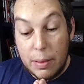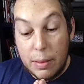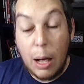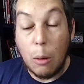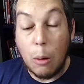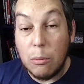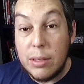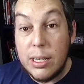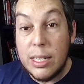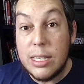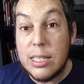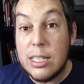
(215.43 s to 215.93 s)

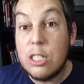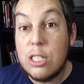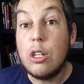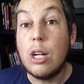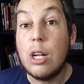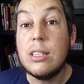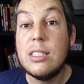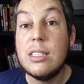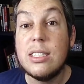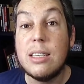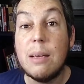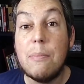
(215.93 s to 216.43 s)
Now, this is
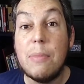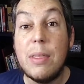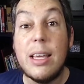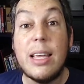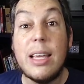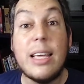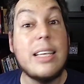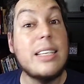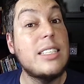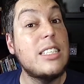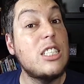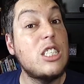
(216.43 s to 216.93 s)
not
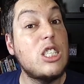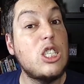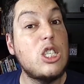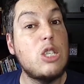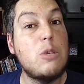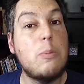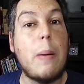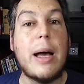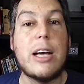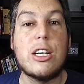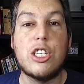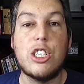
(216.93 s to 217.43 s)
something
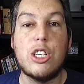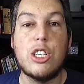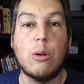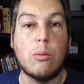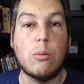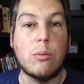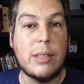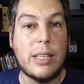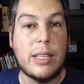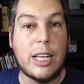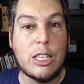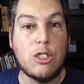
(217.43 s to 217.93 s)

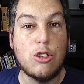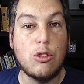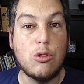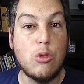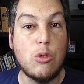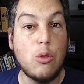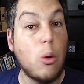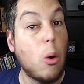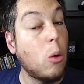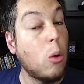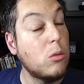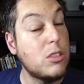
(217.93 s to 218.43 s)
special that
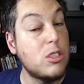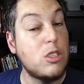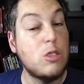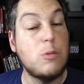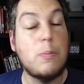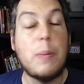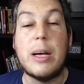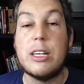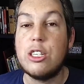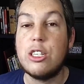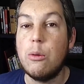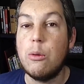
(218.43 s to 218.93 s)
you do on
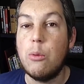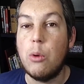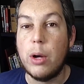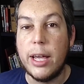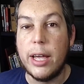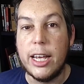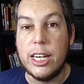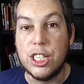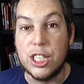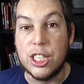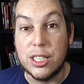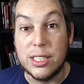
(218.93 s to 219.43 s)
special
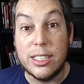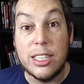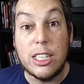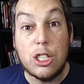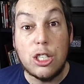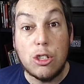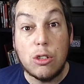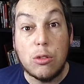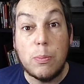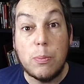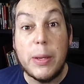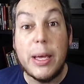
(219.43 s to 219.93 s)
occasions.
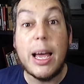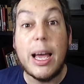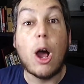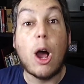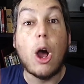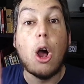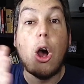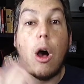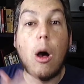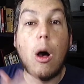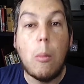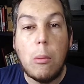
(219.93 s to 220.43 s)
This should be
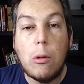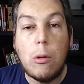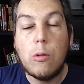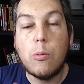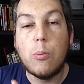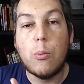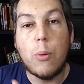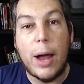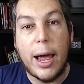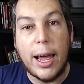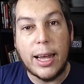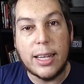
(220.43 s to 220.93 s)
a
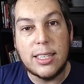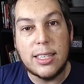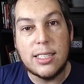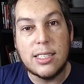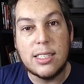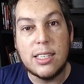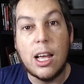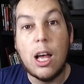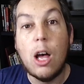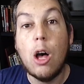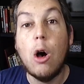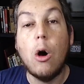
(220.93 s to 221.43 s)
common
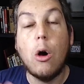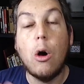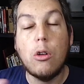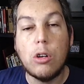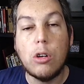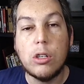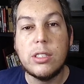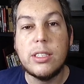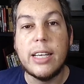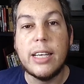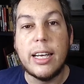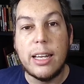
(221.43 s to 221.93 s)
practice
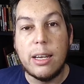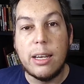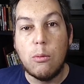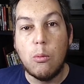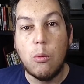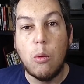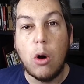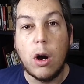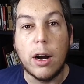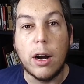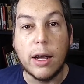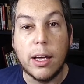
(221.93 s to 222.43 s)
on your daily
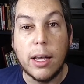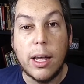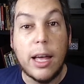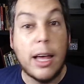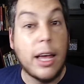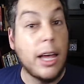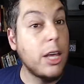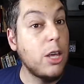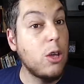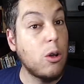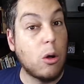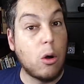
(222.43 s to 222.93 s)
work.
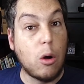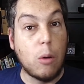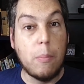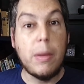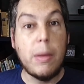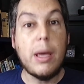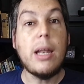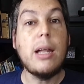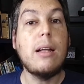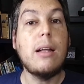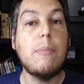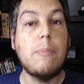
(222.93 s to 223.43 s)
You
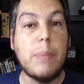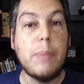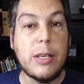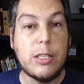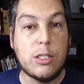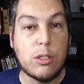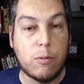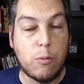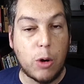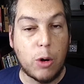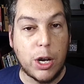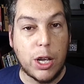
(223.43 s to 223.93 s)
committed a
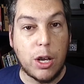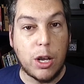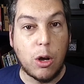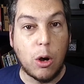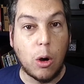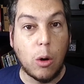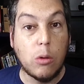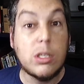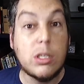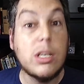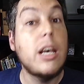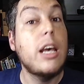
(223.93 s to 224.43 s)
piece of working
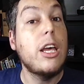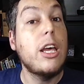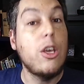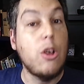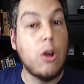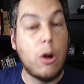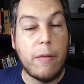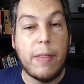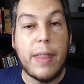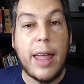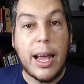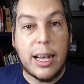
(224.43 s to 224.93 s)
code,
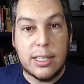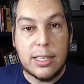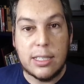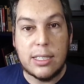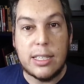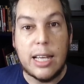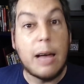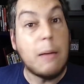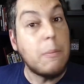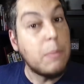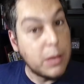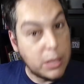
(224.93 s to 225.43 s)
your next
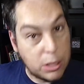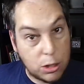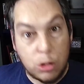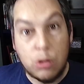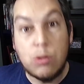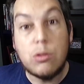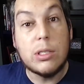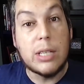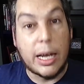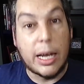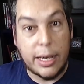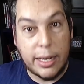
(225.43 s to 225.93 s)
step is
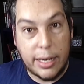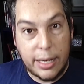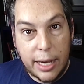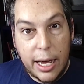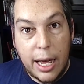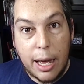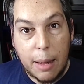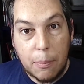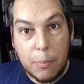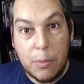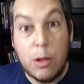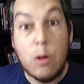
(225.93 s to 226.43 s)
to
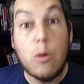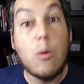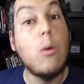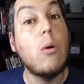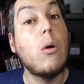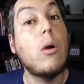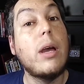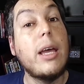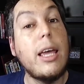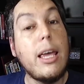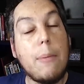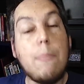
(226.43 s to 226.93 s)
tidy up.
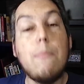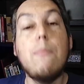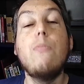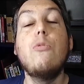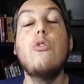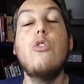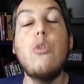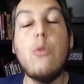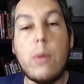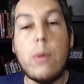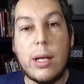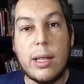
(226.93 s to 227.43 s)
You
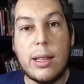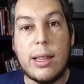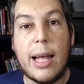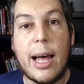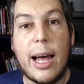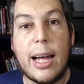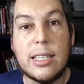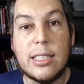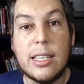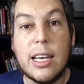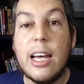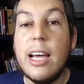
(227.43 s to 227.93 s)
keep doing
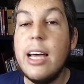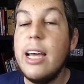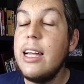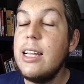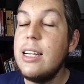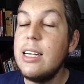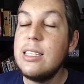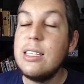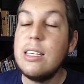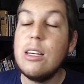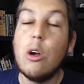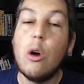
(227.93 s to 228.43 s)
that.
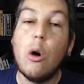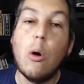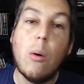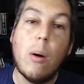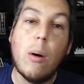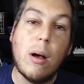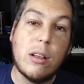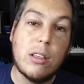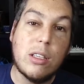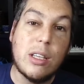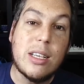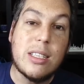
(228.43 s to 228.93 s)
It doesn't
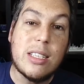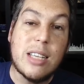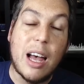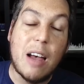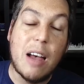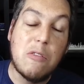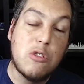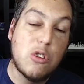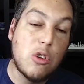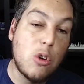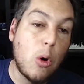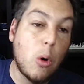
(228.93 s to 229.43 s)
go it
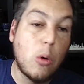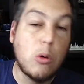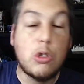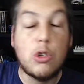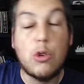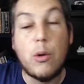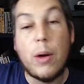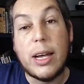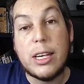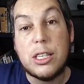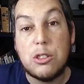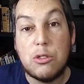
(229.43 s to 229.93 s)
doesn't have to go
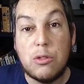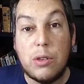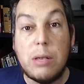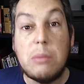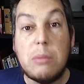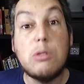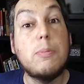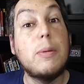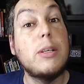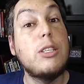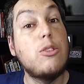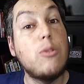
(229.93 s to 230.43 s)
to
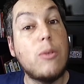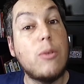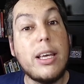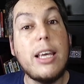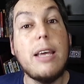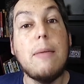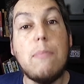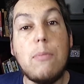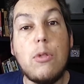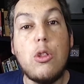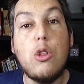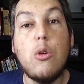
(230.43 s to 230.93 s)
extremes, but you
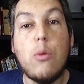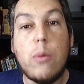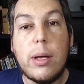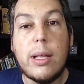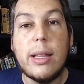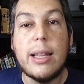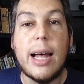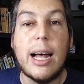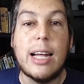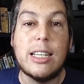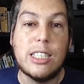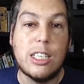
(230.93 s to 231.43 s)
keep
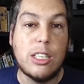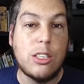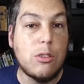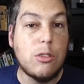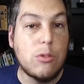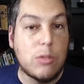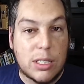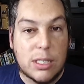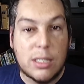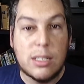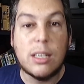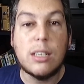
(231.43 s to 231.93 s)
doing that and
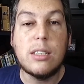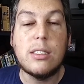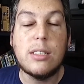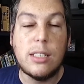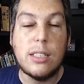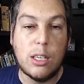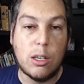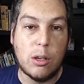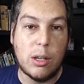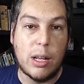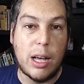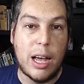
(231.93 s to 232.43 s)
you're
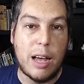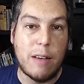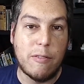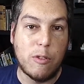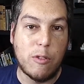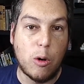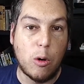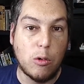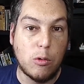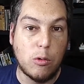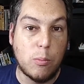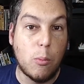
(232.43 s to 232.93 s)
certainly going to
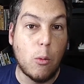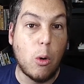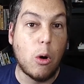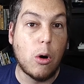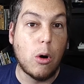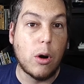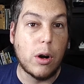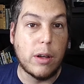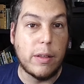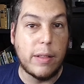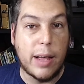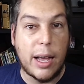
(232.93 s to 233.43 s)
have code
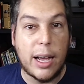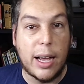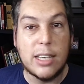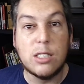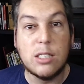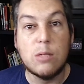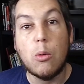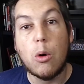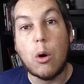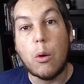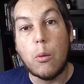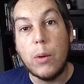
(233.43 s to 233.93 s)
more
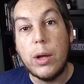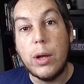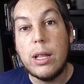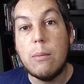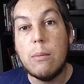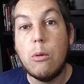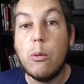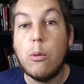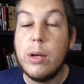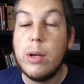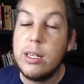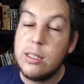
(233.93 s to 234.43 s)
organized, more
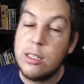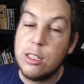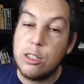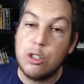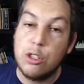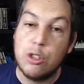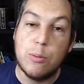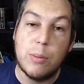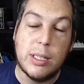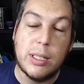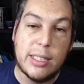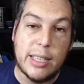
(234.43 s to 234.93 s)
readable,
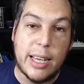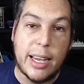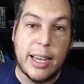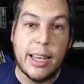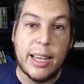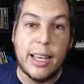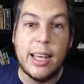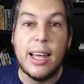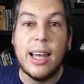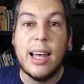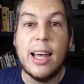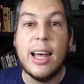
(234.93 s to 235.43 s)
easier to
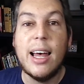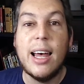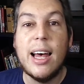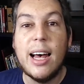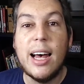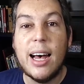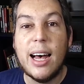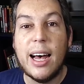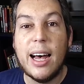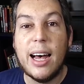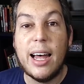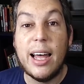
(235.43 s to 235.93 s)
maintain.
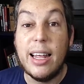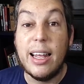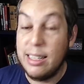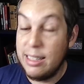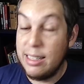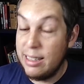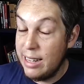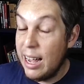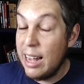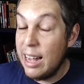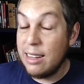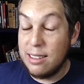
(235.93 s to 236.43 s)
Uh,
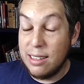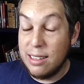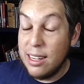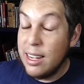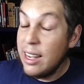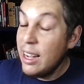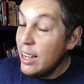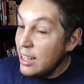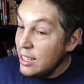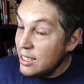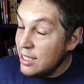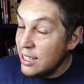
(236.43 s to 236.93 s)
and that
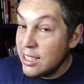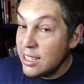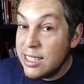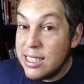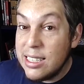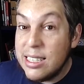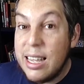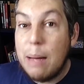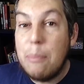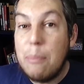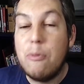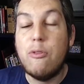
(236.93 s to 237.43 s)
is a
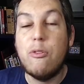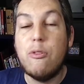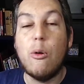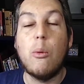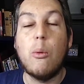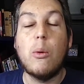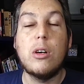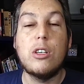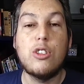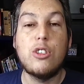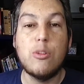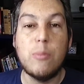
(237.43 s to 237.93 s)
step
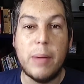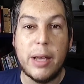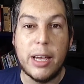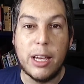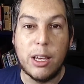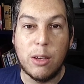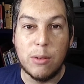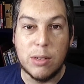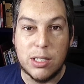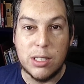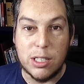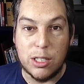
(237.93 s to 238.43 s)
forward to
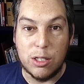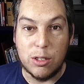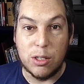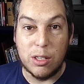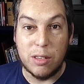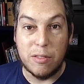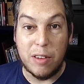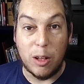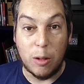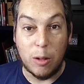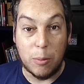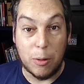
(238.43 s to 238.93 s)
make you a
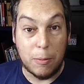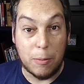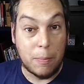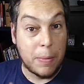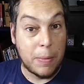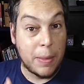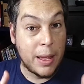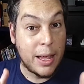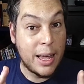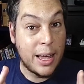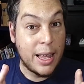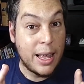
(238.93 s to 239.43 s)
senior
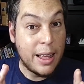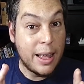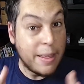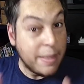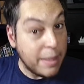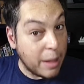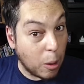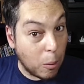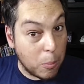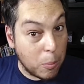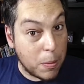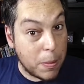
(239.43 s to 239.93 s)
developer.
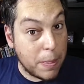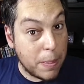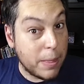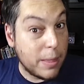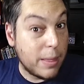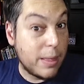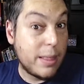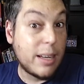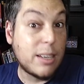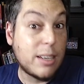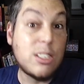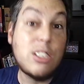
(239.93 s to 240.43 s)
Now,
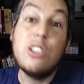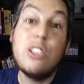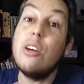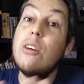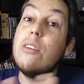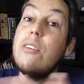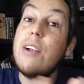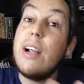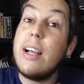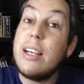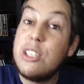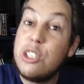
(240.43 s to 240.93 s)
there's
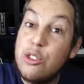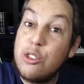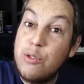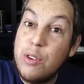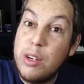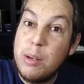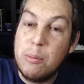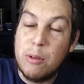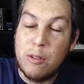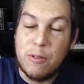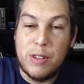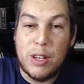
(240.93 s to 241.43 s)
the other
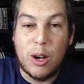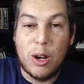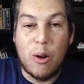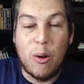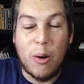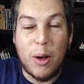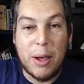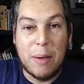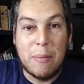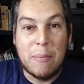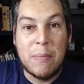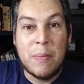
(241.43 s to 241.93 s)
extreme of the
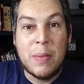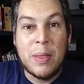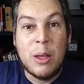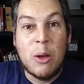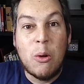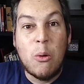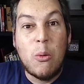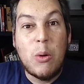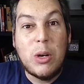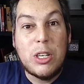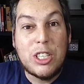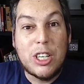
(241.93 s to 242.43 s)
coin,
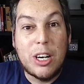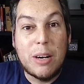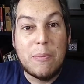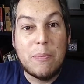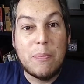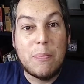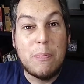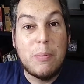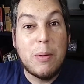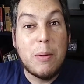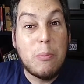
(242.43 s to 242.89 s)
which are